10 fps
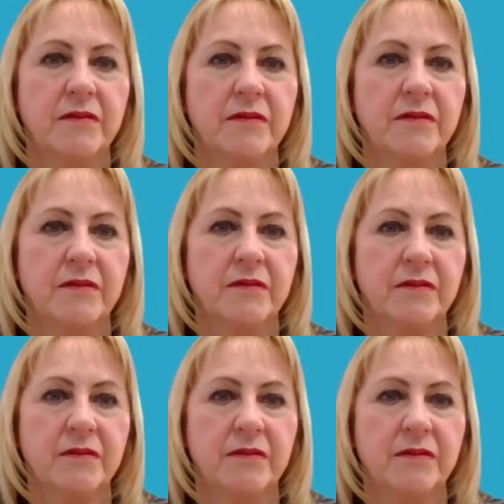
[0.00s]

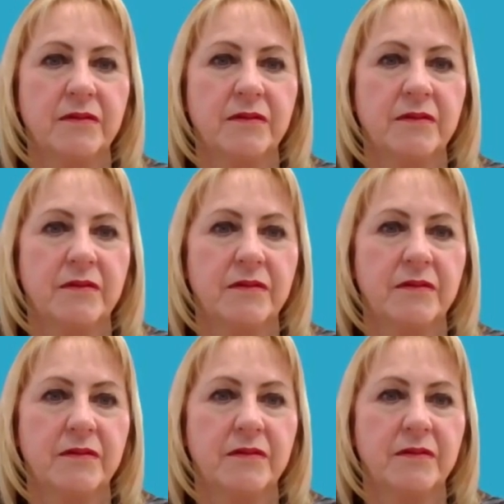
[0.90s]

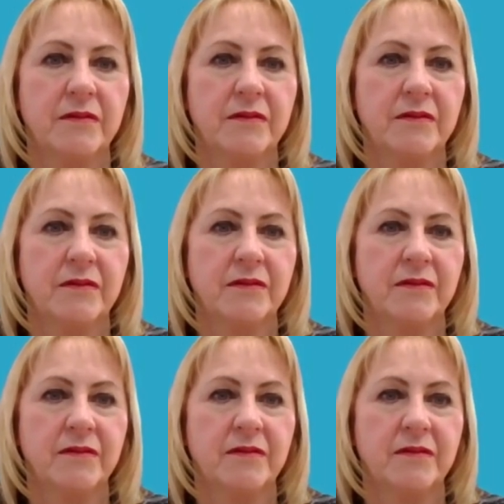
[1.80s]

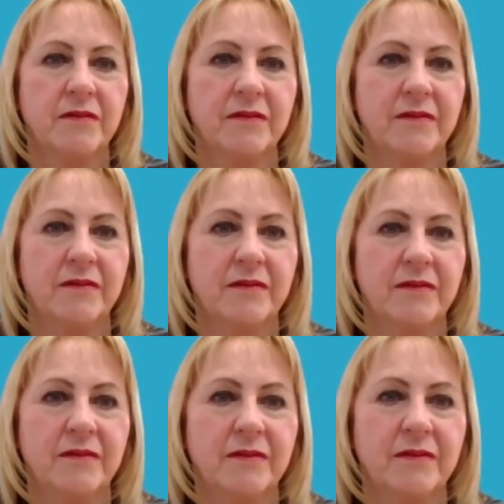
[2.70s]

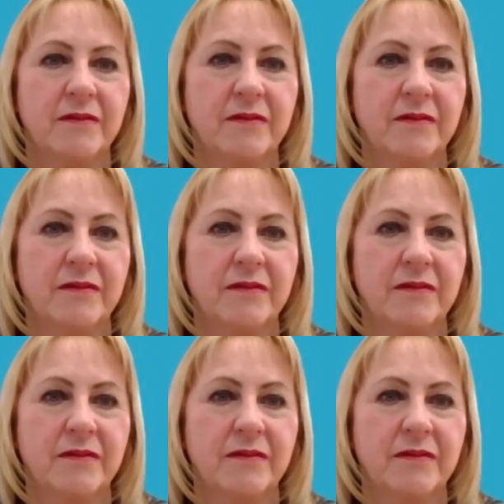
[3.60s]
The person shown says nothing.